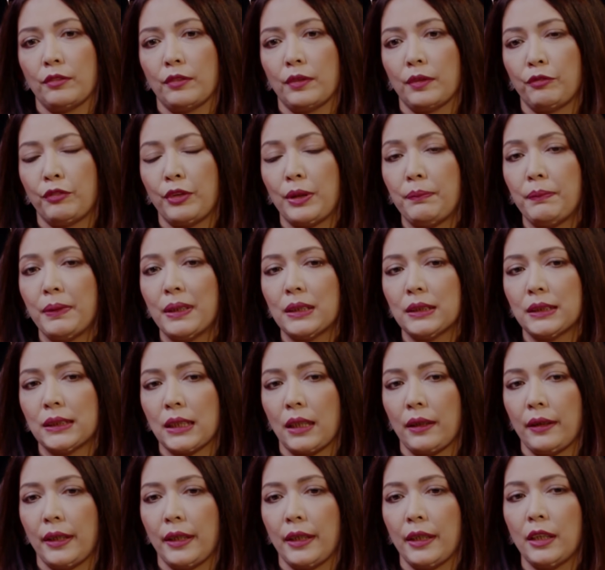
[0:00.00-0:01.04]
females
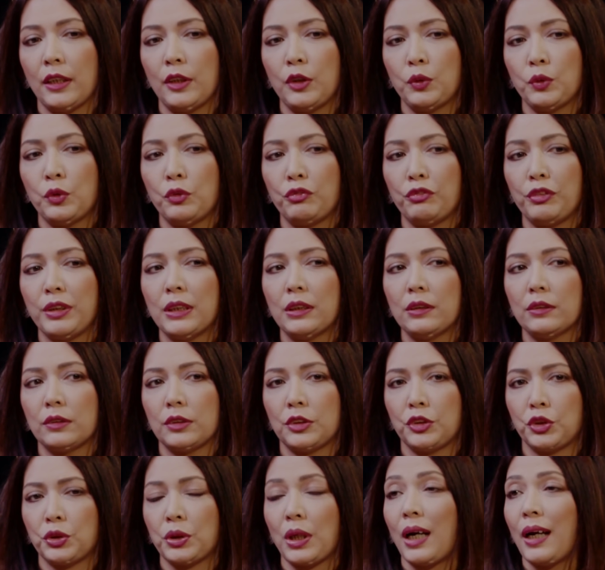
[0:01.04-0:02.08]
are here who feel
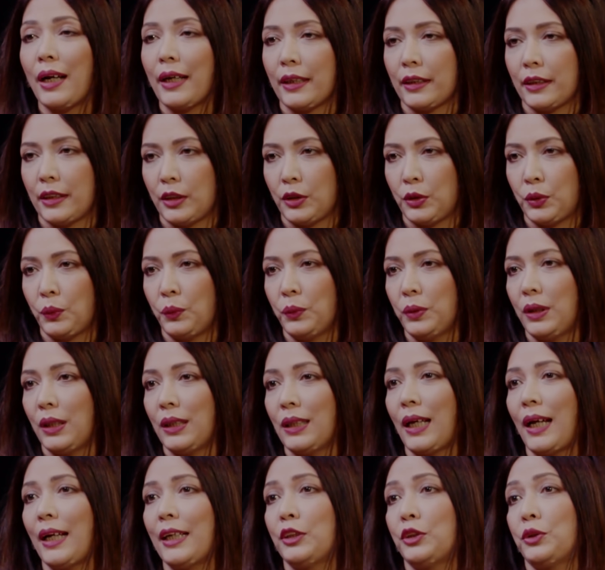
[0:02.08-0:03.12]
shy, they don't
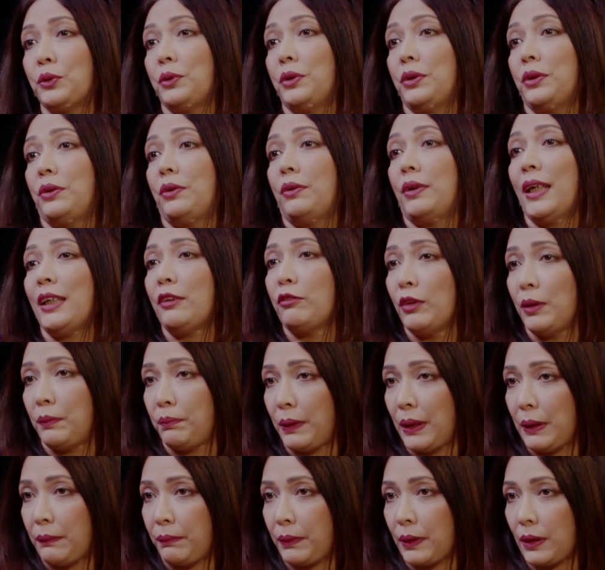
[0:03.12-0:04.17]
like to interact with
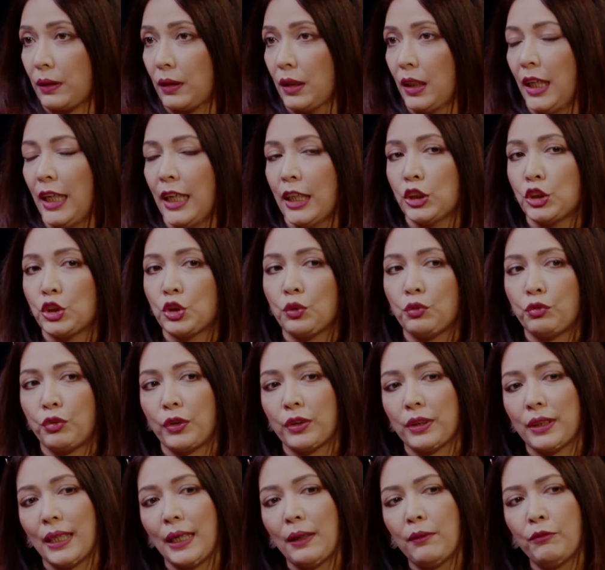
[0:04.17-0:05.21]
people. So for
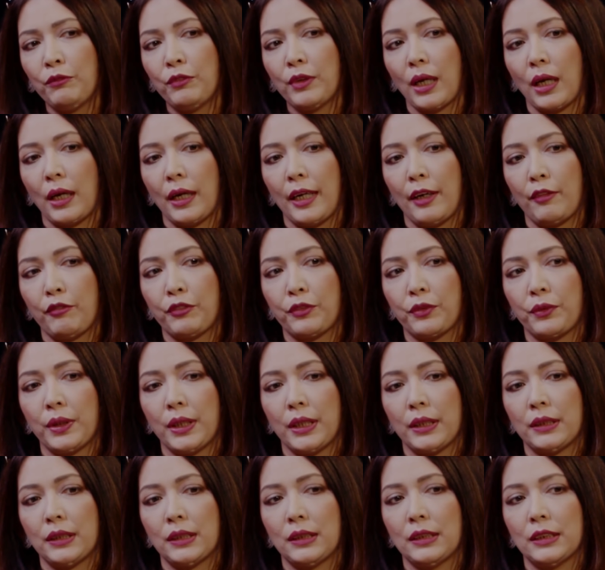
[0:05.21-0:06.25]
them, I have
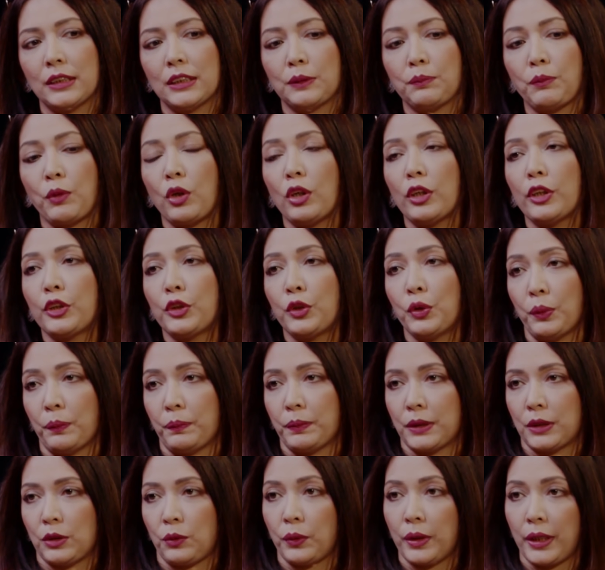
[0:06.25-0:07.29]
created in smaller
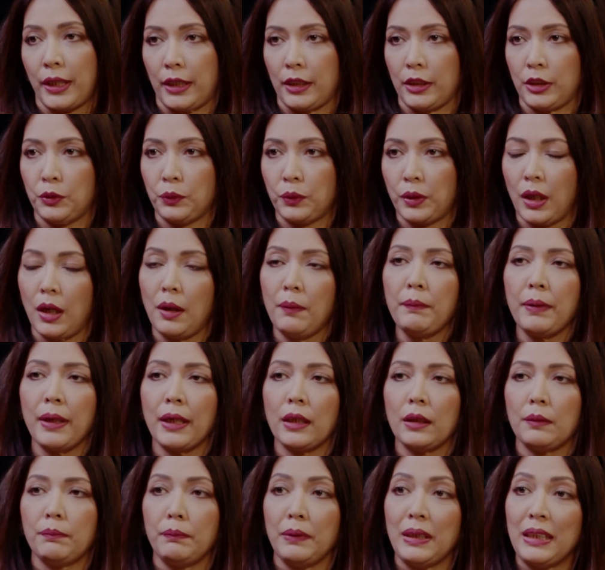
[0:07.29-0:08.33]
groups. Okay, you come
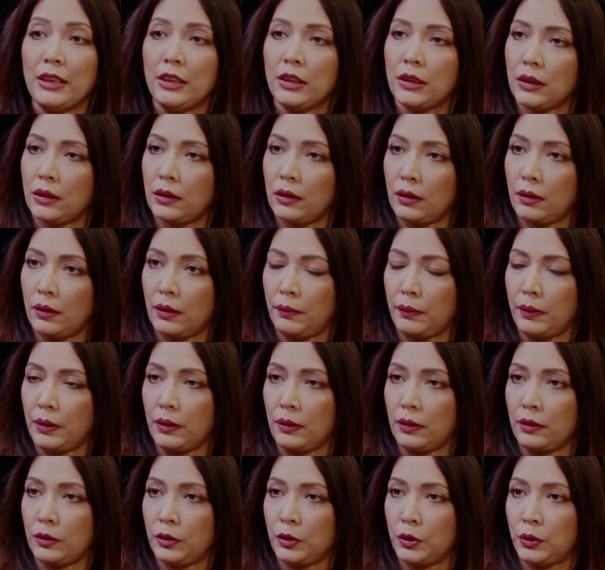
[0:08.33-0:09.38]
and meet,
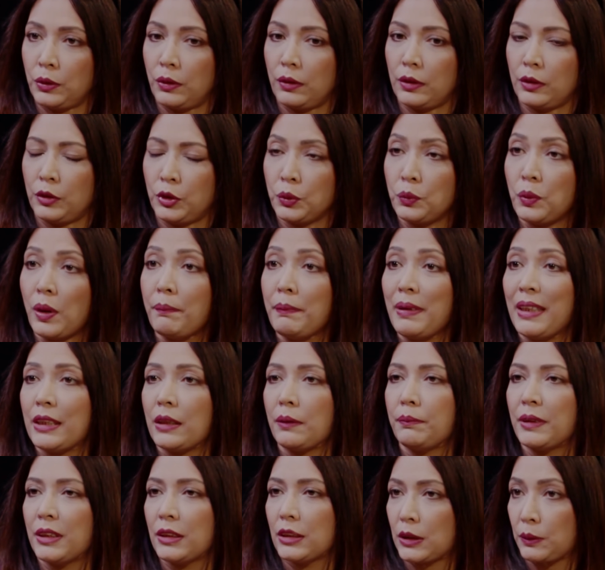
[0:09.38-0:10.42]
do a
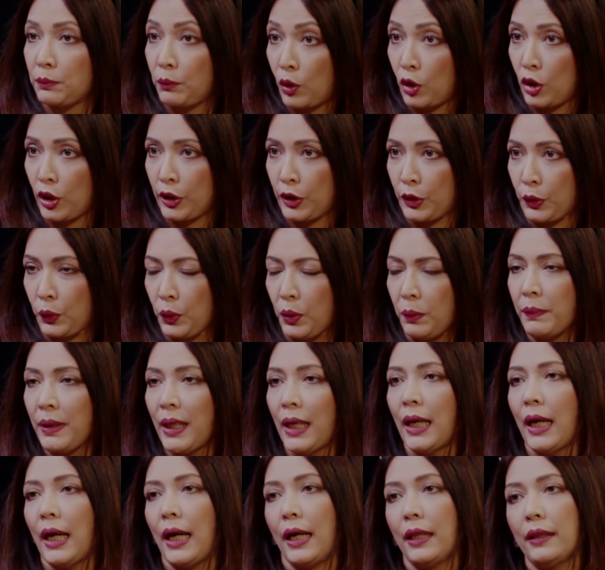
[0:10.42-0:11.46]
meetup in a smaller group,
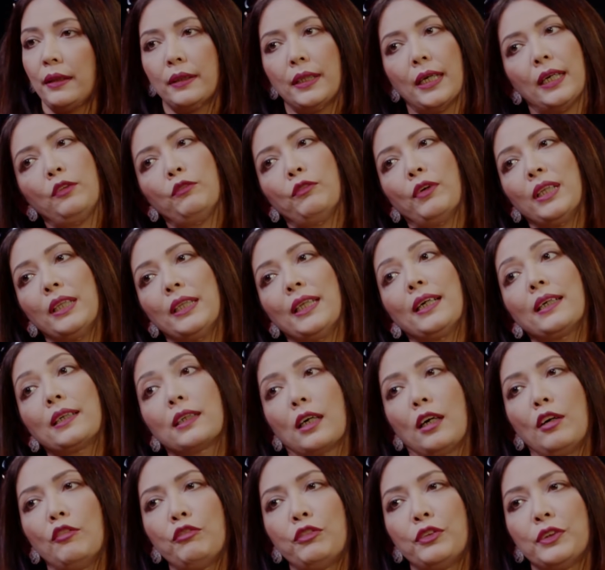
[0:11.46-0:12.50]
and then when they're
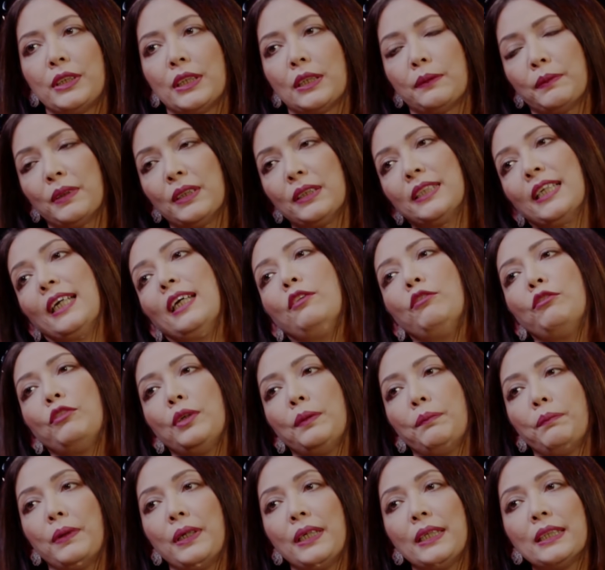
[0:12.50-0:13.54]
comfortable, then
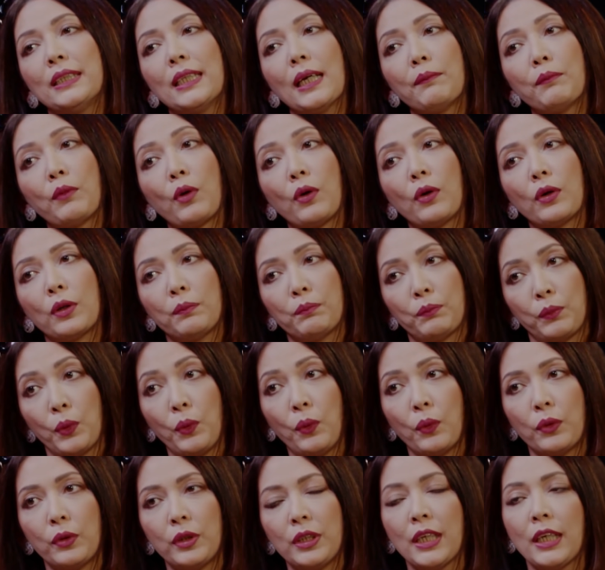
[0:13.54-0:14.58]
we bring them on
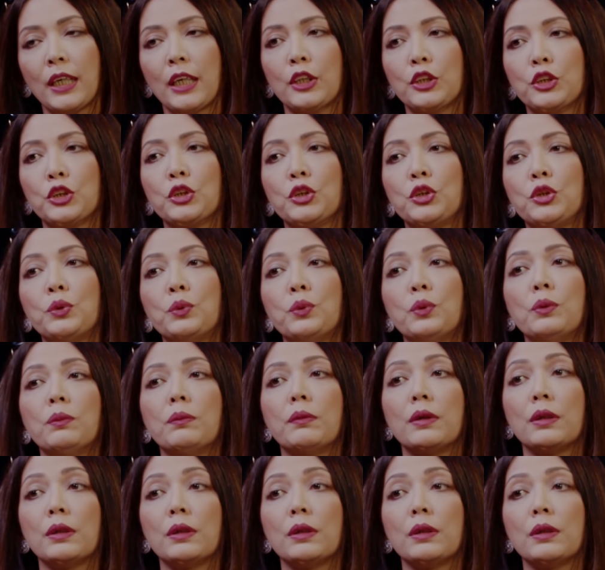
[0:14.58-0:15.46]
board to do